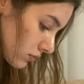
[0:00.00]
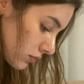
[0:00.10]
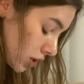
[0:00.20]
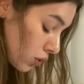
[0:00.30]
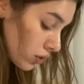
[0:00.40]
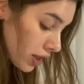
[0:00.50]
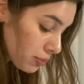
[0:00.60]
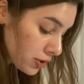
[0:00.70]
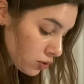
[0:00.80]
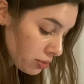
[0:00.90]
Oh, the
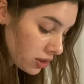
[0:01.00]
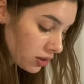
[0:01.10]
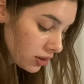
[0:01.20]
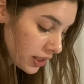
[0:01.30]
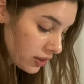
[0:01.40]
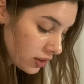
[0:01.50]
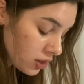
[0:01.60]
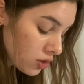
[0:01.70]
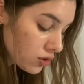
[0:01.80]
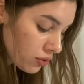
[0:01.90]
library's open later.
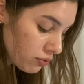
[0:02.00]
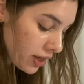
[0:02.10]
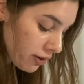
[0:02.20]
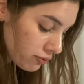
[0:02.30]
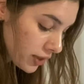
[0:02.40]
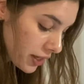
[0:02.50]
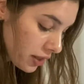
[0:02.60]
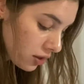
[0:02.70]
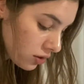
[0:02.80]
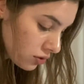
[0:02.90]
So yeah, Friday
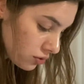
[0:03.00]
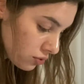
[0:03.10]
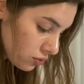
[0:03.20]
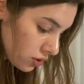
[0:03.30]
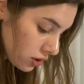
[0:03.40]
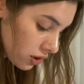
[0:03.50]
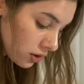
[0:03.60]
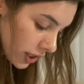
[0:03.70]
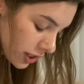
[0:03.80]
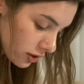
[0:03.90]
I'll do the
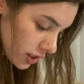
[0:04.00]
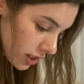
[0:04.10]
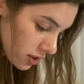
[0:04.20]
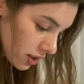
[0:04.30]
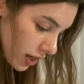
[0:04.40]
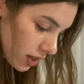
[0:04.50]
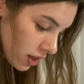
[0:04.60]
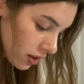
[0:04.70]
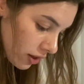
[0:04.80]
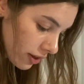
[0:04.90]
later dance again,
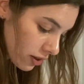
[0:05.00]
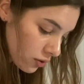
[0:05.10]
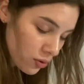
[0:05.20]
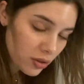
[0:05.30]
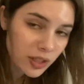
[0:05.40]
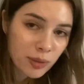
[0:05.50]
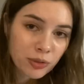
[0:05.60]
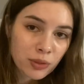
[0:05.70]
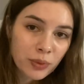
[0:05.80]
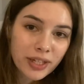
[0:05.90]
and I can go to the
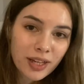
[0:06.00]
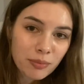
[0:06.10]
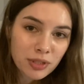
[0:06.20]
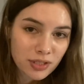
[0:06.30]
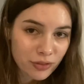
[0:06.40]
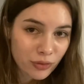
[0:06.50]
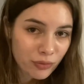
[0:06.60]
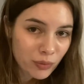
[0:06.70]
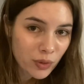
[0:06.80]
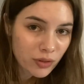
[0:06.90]
library right up until the
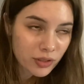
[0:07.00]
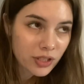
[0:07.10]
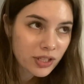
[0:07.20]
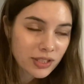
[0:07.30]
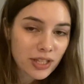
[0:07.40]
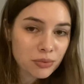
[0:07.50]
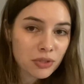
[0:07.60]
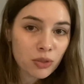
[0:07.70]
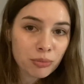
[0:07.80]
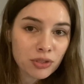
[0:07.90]
4:30 because that's when the
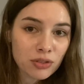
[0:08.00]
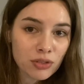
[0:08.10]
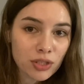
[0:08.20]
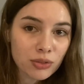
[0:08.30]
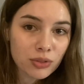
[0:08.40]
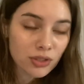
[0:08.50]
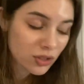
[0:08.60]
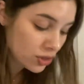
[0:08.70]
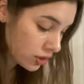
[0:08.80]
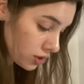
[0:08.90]
open studio
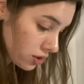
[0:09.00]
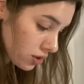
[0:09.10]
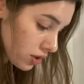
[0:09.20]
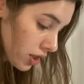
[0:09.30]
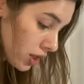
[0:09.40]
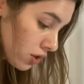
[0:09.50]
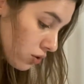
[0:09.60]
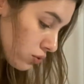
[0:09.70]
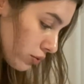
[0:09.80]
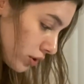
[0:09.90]
starts.
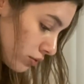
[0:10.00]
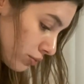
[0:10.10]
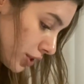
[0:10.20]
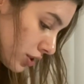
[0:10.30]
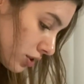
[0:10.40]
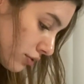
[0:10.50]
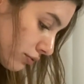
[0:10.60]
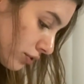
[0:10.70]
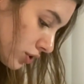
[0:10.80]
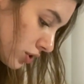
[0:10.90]
So I'll erase the
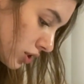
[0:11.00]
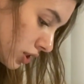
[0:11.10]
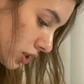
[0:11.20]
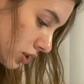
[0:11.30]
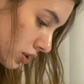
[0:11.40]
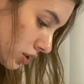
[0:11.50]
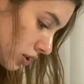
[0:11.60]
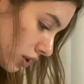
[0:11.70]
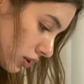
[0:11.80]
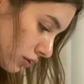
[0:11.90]
first dance,
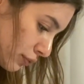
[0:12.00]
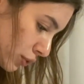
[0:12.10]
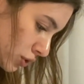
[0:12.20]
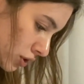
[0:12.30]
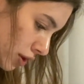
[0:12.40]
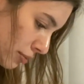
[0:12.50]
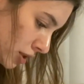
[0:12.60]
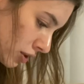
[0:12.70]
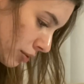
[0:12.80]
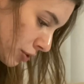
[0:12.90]
and unfortunately I made
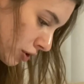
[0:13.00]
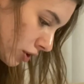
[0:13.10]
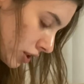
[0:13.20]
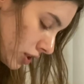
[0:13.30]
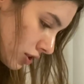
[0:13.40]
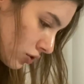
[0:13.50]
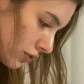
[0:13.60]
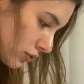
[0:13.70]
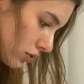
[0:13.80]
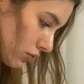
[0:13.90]
the library all connected, so
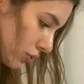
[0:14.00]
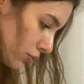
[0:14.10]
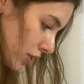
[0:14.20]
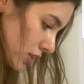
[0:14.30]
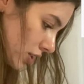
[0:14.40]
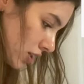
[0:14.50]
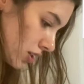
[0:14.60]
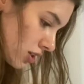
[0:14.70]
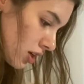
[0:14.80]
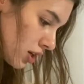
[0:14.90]
I'll erase it,
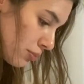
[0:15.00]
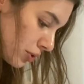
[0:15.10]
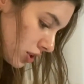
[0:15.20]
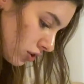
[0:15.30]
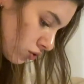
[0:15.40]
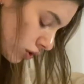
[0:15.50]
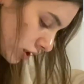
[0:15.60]
but then I'll draw it